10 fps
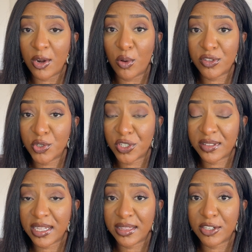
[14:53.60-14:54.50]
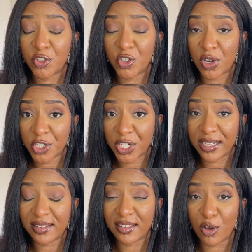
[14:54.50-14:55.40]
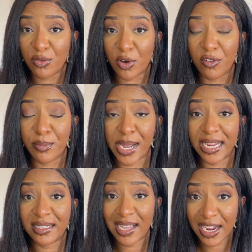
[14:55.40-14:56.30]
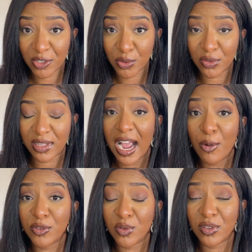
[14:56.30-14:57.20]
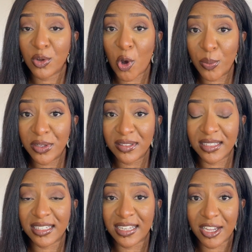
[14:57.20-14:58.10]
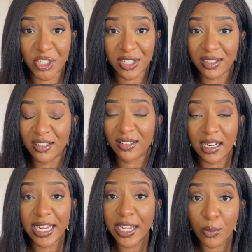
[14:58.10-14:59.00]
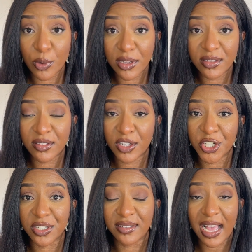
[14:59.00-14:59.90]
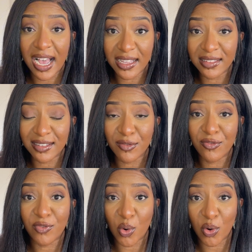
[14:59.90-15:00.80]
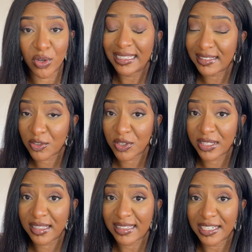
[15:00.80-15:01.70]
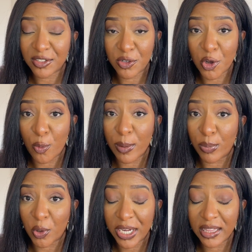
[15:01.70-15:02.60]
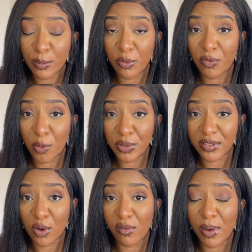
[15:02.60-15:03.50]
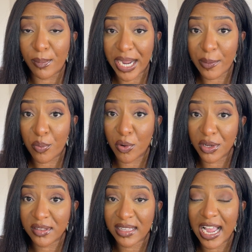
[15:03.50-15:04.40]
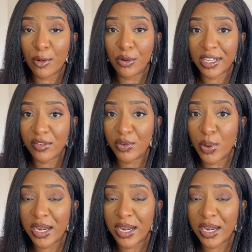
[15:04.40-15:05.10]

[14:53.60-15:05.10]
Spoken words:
also, just in the structure itself of my titles, I was using commas, dashes, linking words such as ads, for. These little things I didn't know were blocking the performance of my products. I will give you an